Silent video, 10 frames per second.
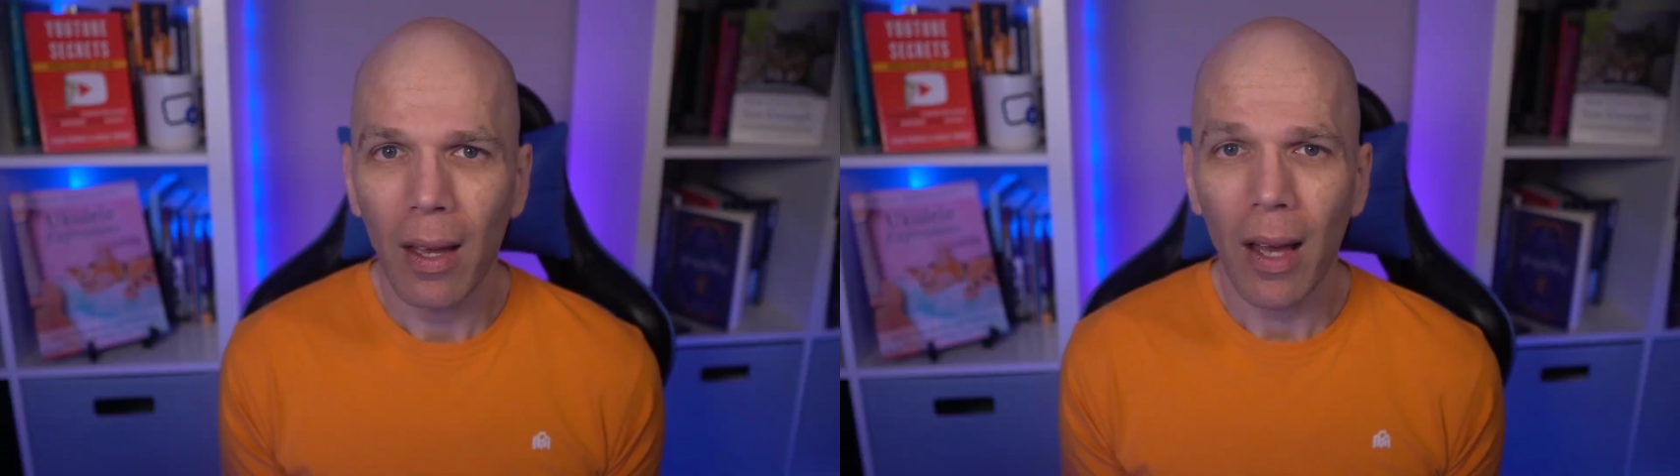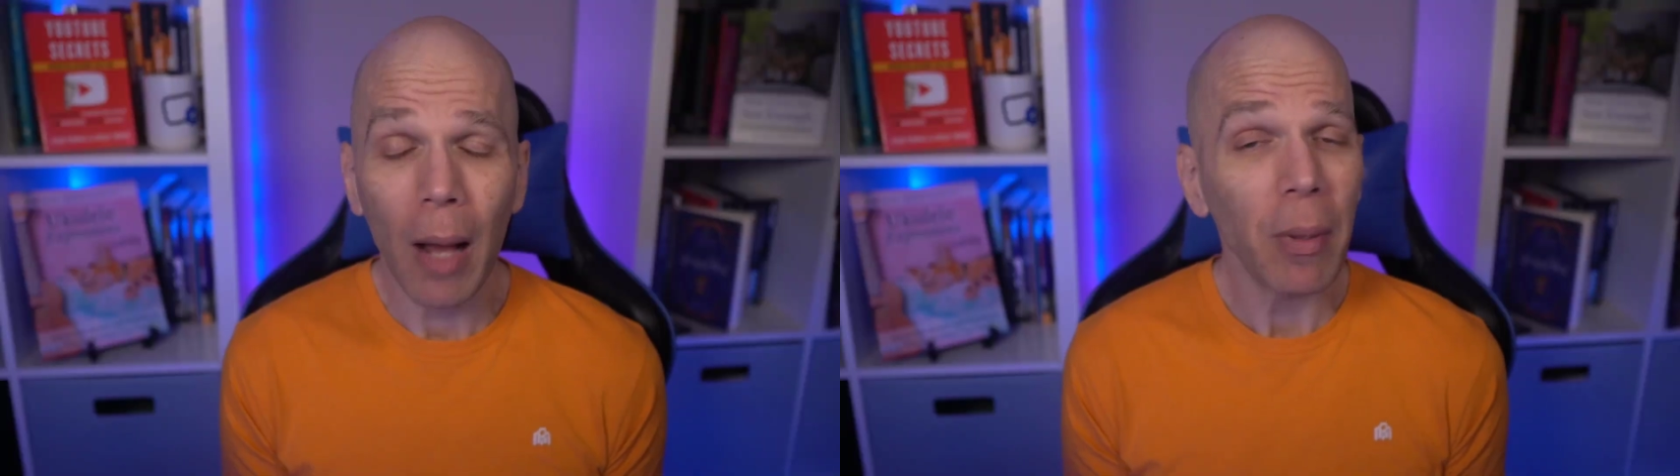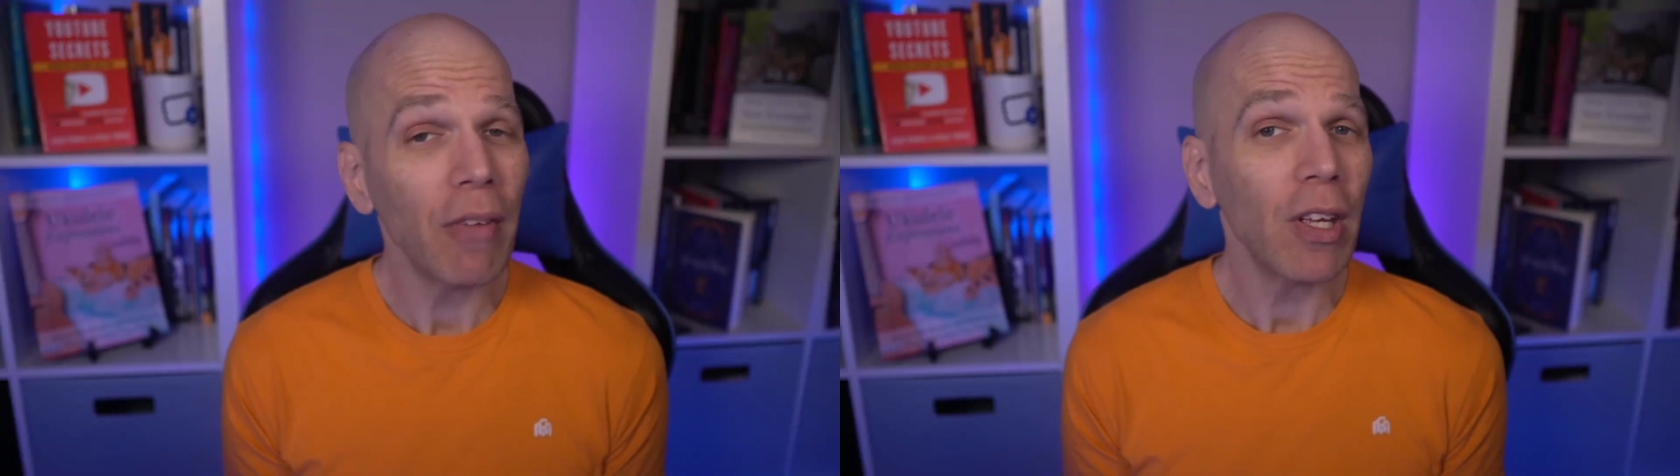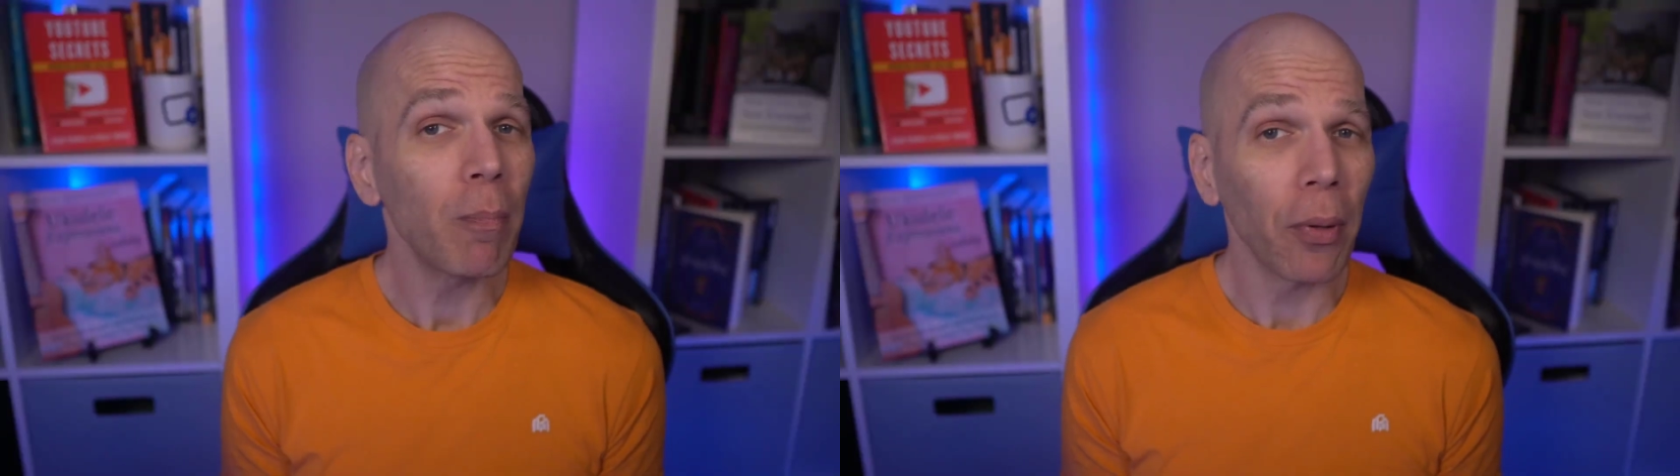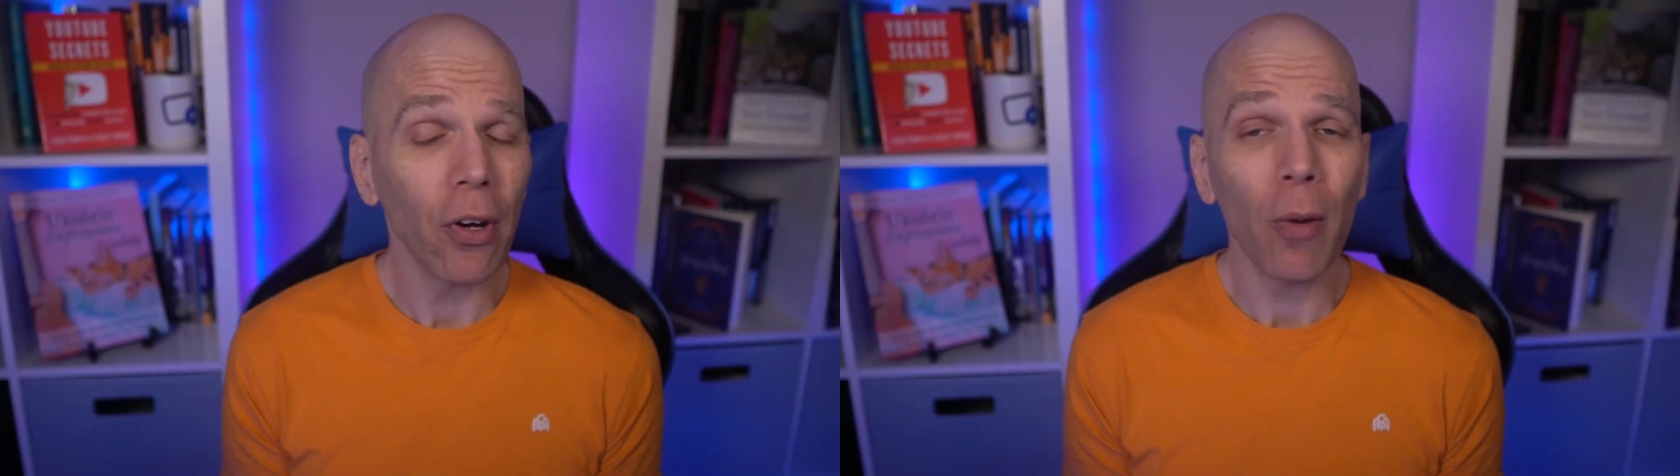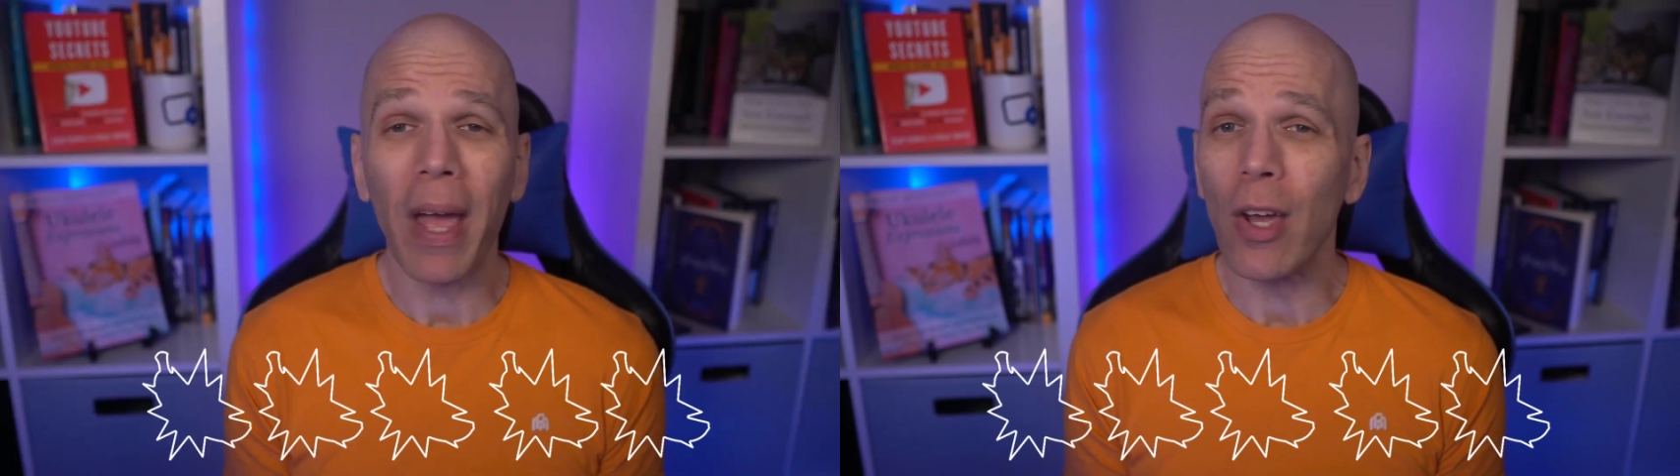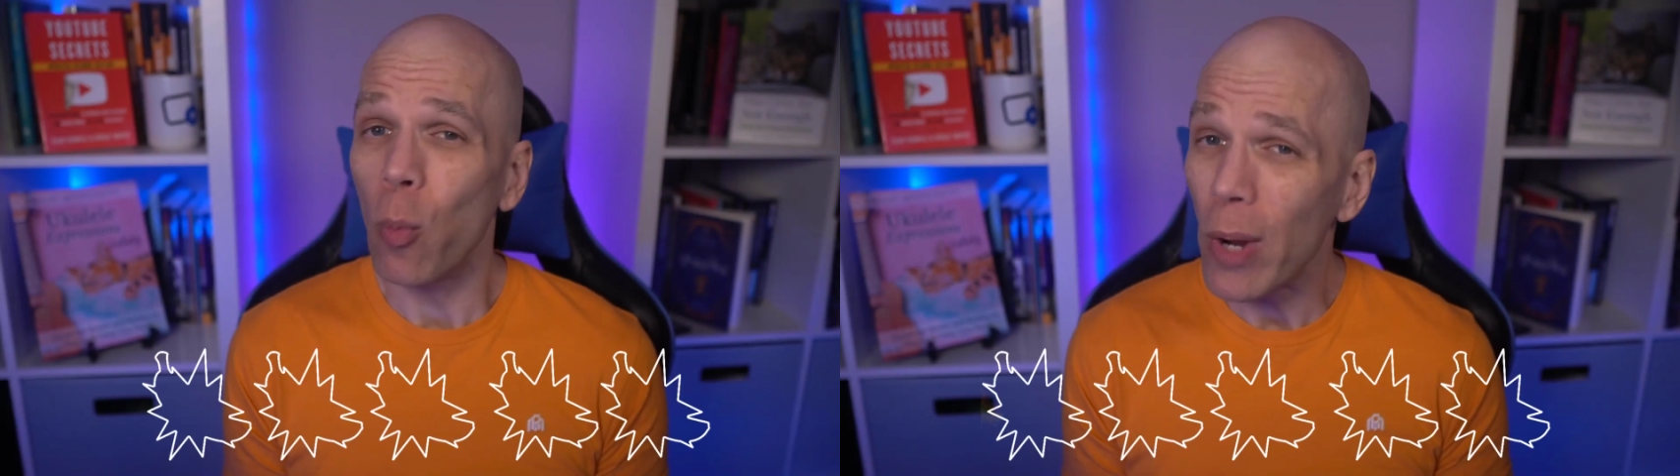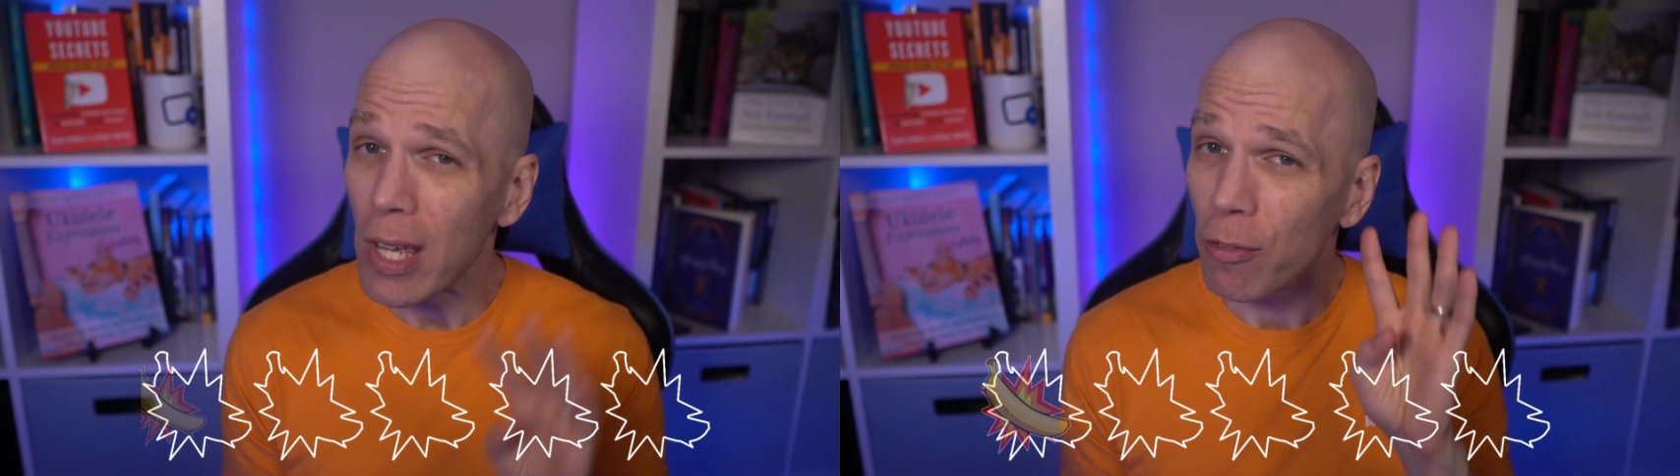I'm giving Blurb a
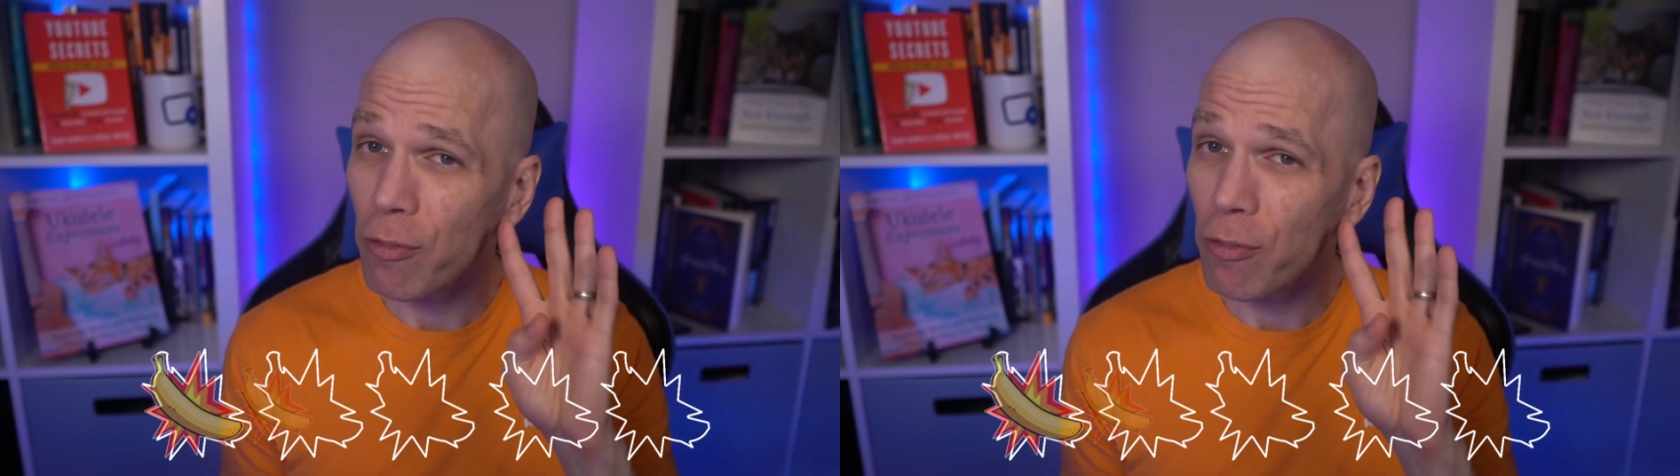weak